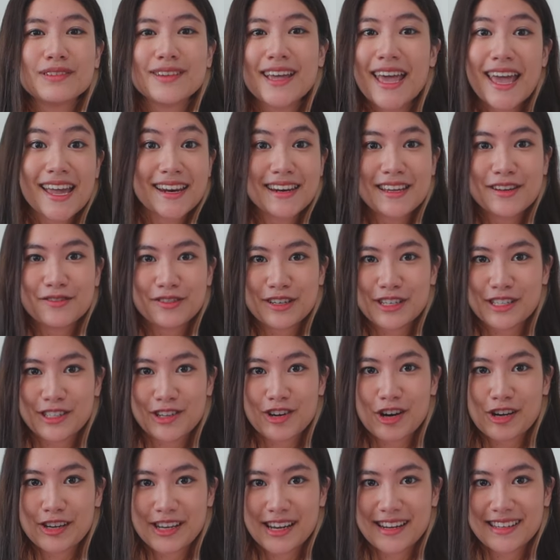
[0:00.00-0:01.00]
any
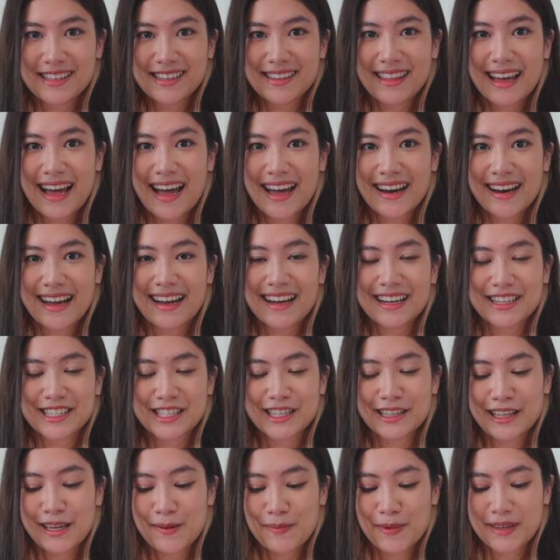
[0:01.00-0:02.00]
research into that
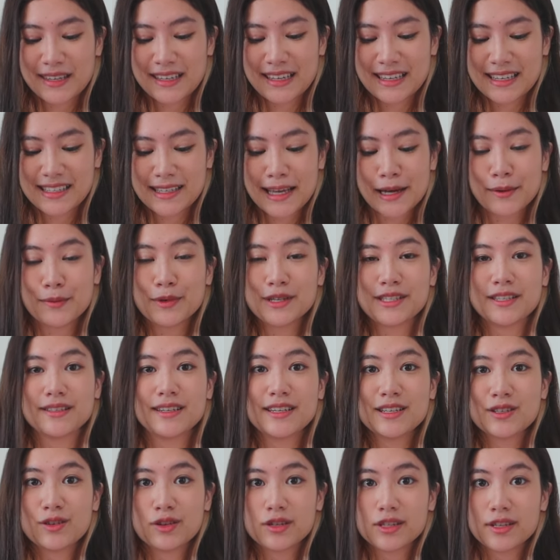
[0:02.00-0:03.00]
actually because I wasn't
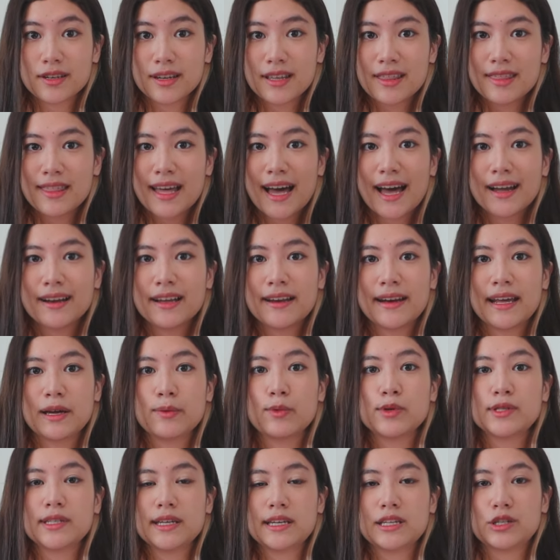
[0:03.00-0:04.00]
interested in that and I
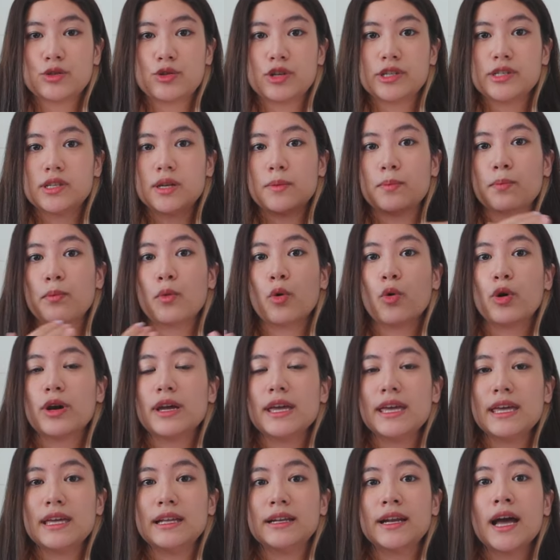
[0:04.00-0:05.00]
was interested more
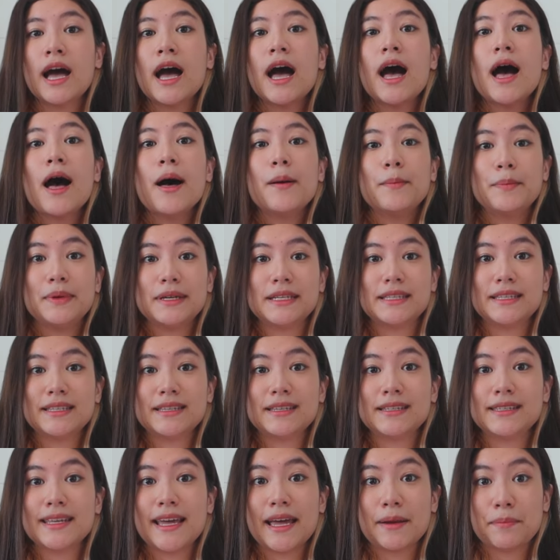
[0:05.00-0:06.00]
in
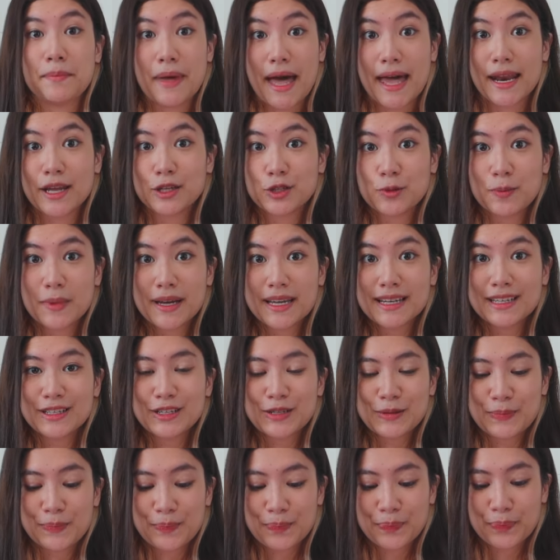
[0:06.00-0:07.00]
business and
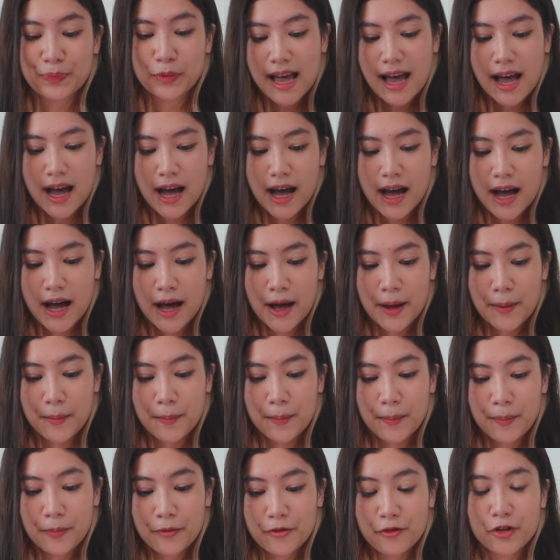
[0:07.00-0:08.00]
management.
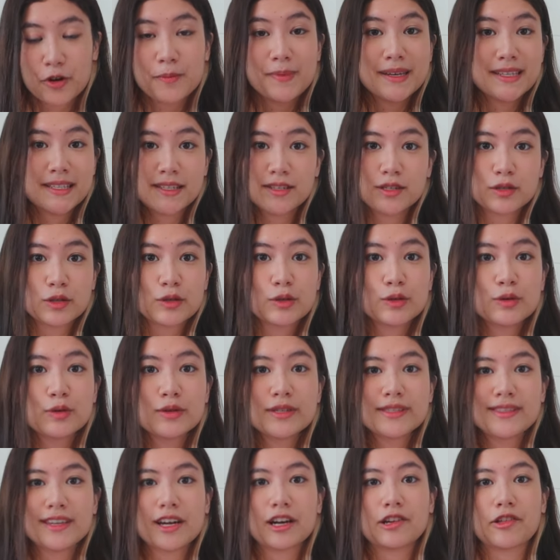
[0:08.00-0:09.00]
For business
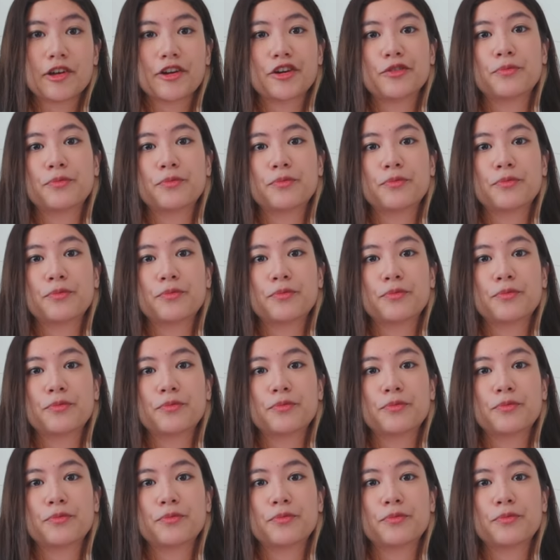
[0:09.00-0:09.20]
schools, there are a lot